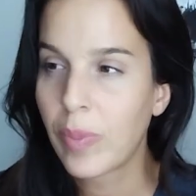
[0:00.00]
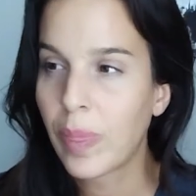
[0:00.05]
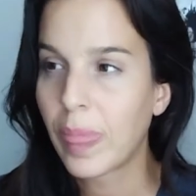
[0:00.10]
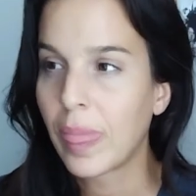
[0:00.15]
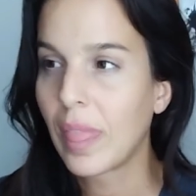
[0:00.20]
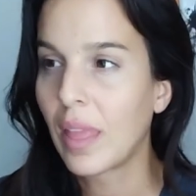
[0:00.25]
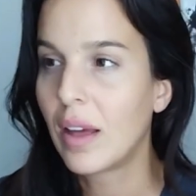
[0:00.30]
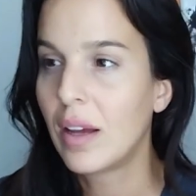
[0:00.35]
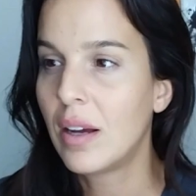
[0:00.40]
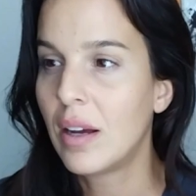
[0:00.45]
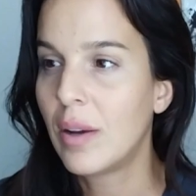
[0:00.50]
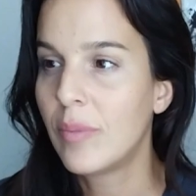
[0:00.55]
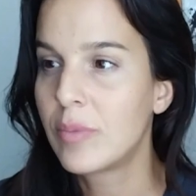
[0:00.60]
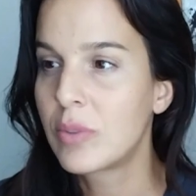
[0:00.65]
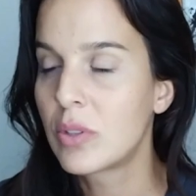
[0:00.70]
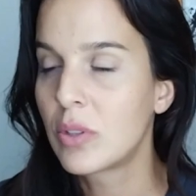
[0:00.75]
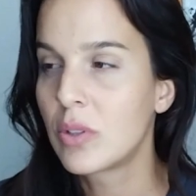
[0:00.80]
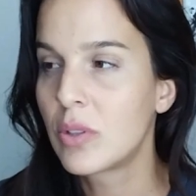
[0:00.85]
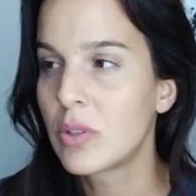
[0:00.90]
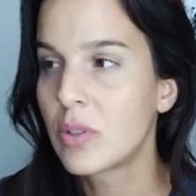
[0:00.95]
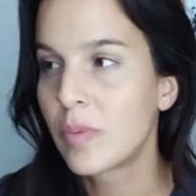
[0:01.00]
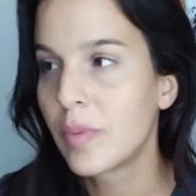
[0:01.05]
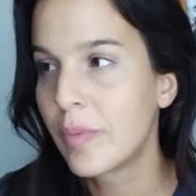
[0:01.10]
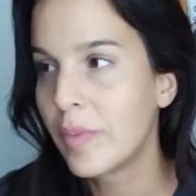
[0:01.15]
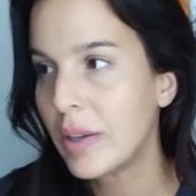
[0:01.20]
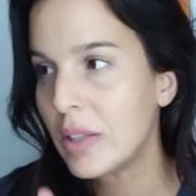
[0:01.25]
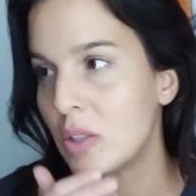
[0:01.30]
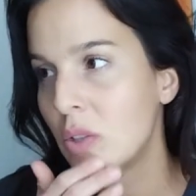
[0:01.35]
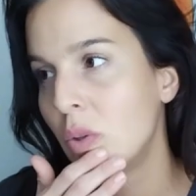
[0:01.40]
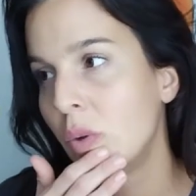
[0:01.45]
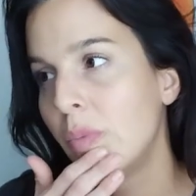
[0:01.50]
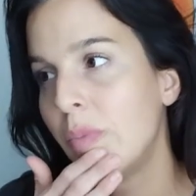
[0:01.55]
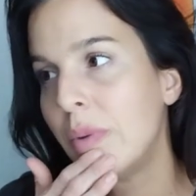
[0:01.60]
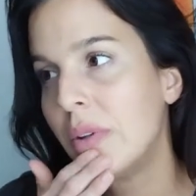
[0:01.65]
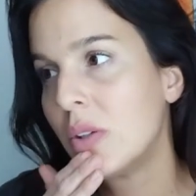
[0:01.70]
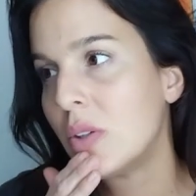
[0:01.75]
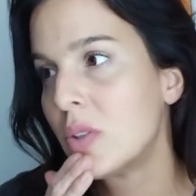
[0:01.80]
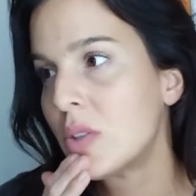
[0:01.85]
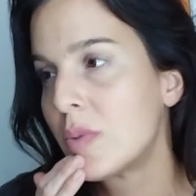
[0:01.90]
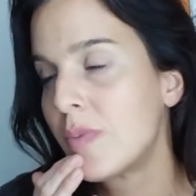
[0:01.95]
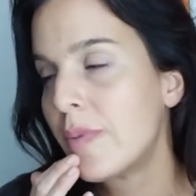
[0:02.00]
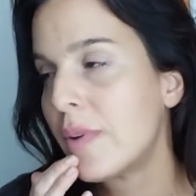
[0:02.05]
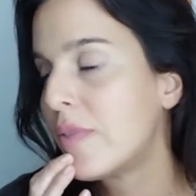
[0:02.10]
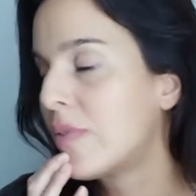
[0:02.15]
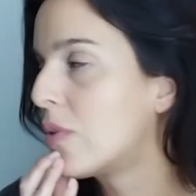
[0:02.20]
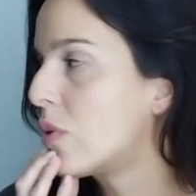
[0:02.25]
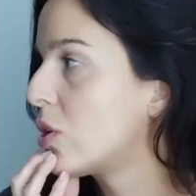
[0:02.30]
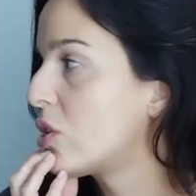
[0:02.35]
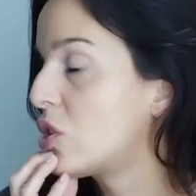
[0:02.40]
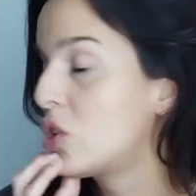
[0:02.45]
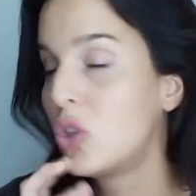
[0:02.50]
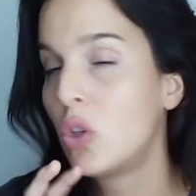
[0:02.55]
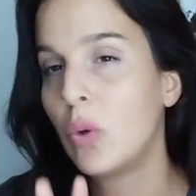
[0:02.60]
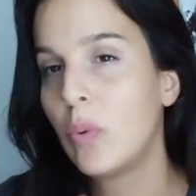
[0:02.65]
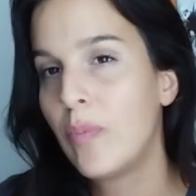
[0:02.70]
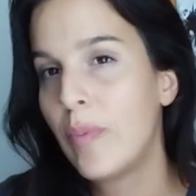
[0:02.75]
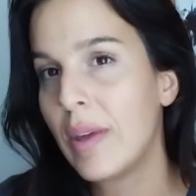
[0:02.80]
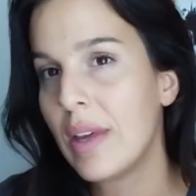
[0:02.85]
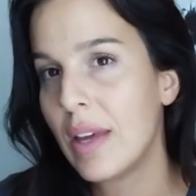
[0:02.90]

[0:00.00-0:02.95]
Um, so those were my two meals before 2 p.m.